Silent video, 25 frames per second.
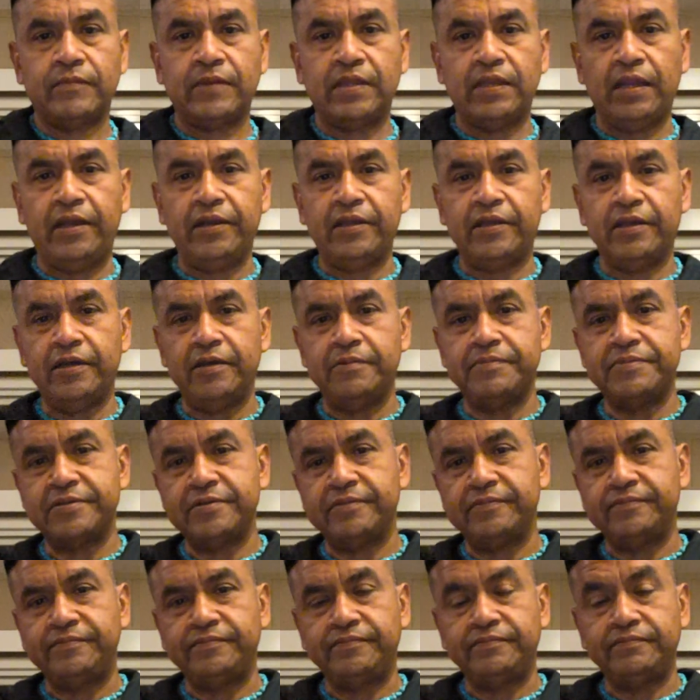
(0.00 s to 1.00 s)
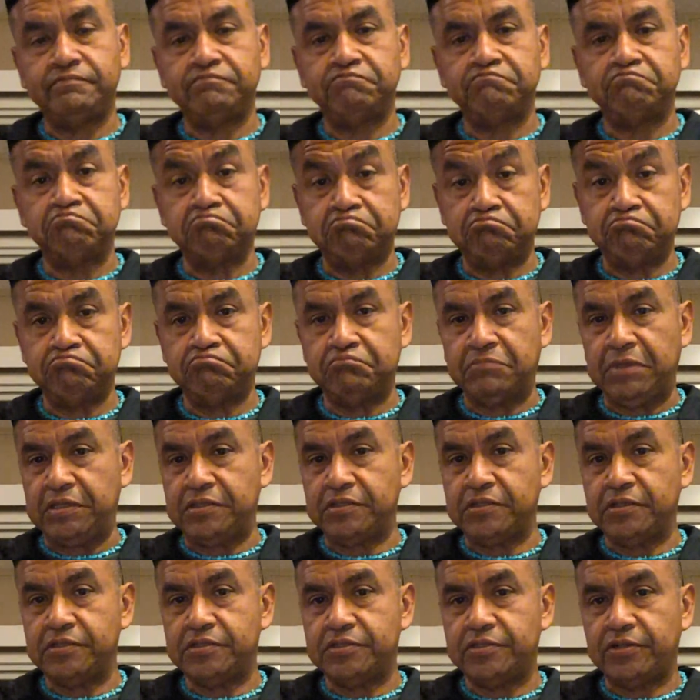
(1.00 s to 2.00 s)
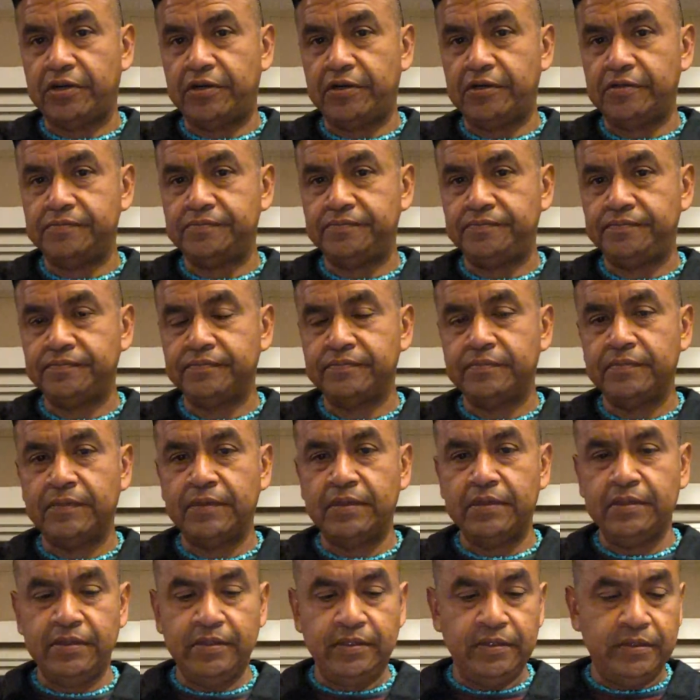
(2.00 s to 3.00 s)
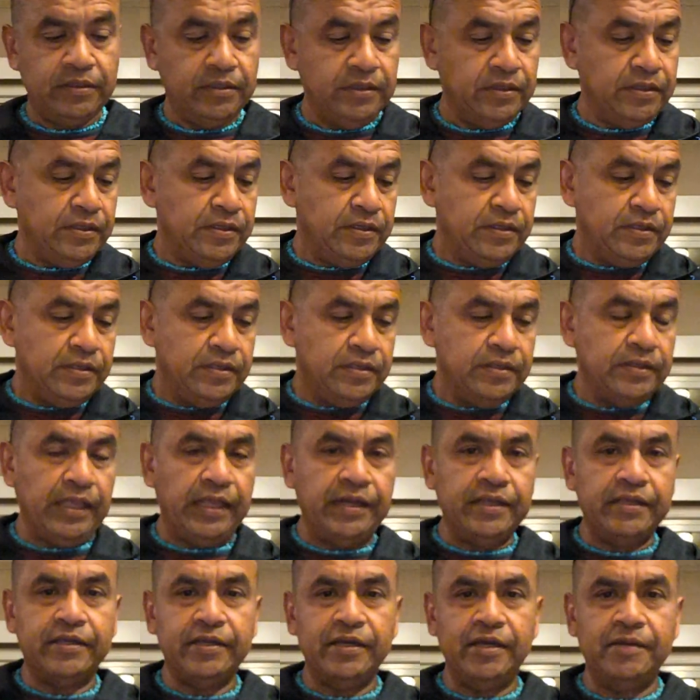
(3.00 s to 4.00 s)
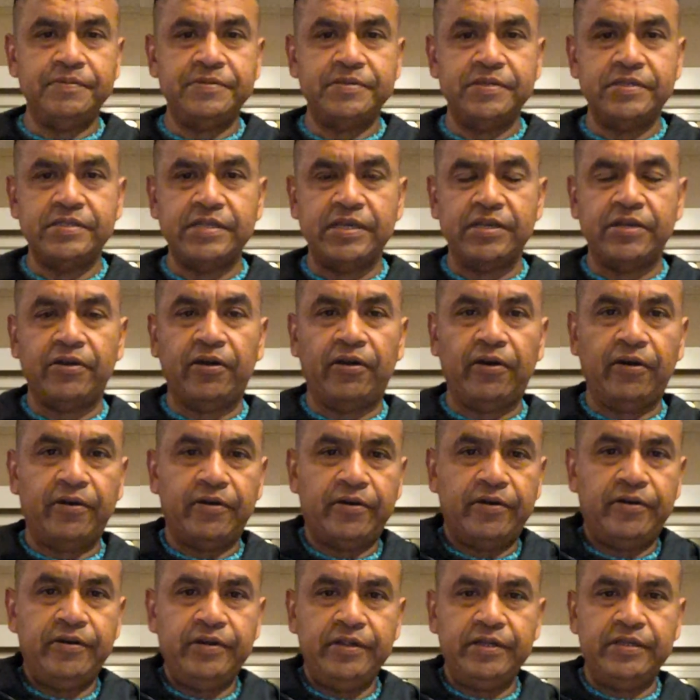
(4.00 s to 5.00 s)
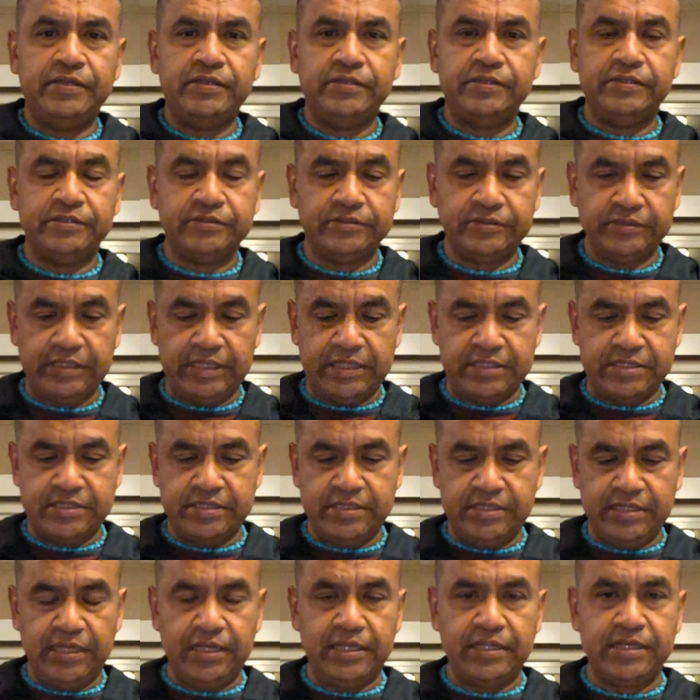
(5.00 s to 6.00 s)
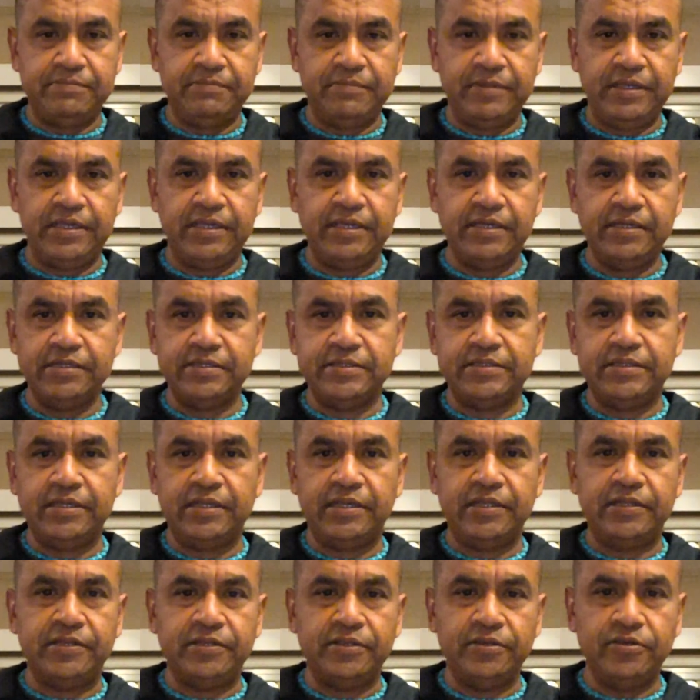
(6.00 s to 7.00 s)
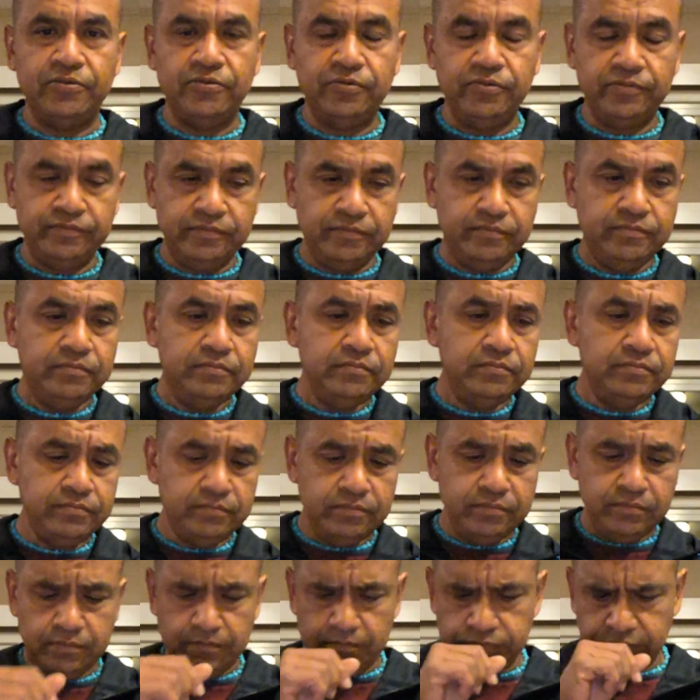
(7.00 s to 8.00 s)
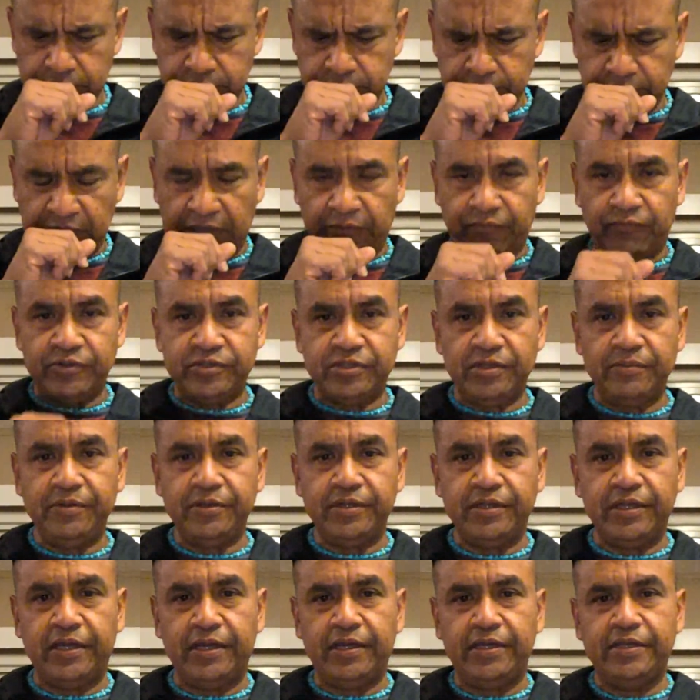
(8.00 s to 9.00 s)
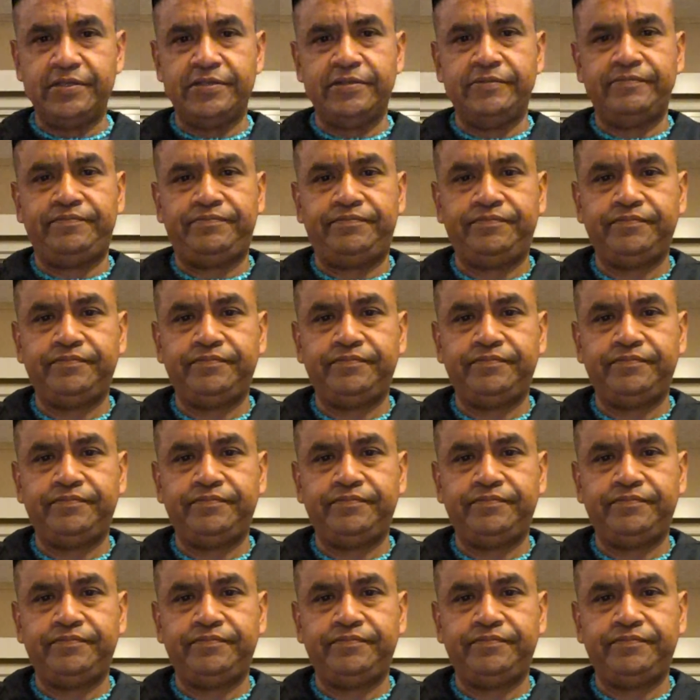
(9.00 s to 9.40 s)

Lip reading: 9 of Cups. That's a good start. 9 of Cups is a card that's telling me and telling you that for some of you guys,